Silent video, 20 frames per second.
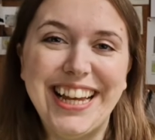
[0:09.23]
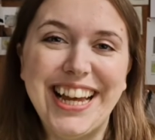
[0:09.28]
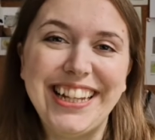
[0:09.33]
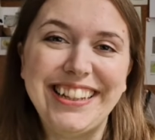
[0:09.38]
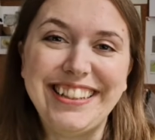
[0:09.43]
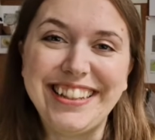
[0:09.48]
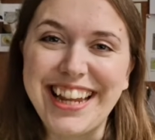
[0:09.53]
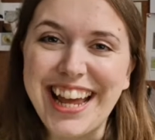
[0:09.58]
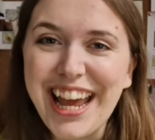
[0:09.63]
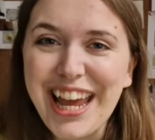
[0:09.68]

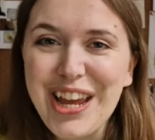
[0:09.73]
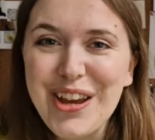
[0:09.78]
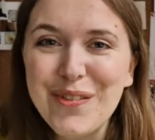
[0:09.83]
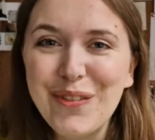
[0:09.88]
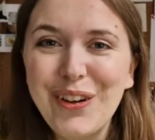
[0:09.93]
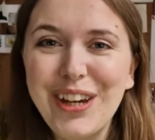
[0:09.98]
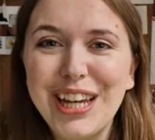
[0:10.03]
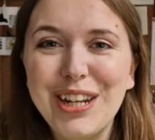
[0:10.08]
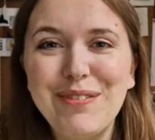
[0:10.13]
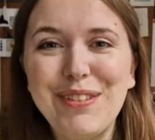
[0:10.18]
Today
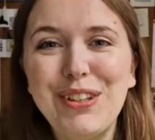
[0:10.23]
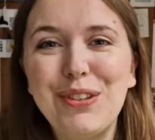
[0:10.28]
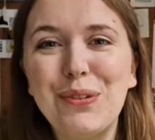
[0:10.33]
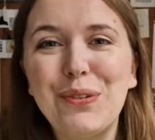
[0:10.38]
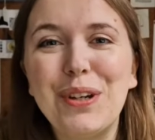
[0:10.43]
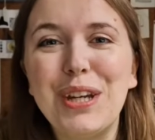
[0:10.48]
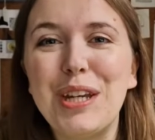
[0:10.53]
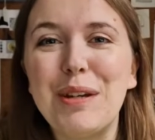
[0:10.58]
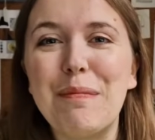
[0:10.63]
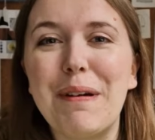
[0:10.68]
we're going to be
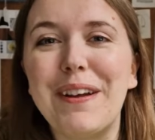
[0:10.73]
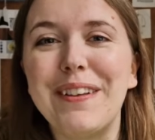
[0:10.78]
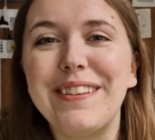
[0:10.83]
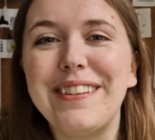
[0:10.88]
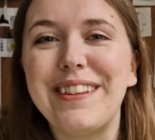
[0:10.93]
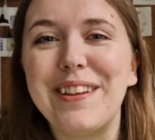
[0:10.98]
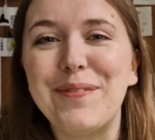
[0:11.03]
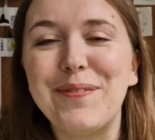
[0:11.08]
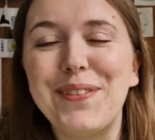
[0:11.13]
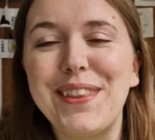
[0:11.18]
talking about
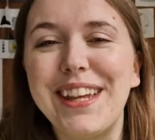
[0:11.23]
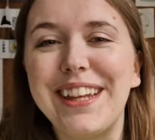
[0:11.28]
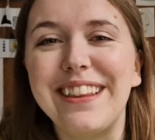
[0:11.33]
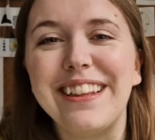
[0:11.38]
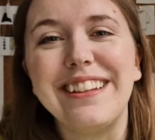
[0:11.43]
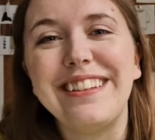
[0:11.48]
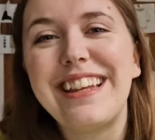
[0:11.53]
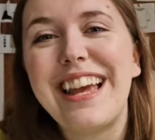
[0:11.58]
something that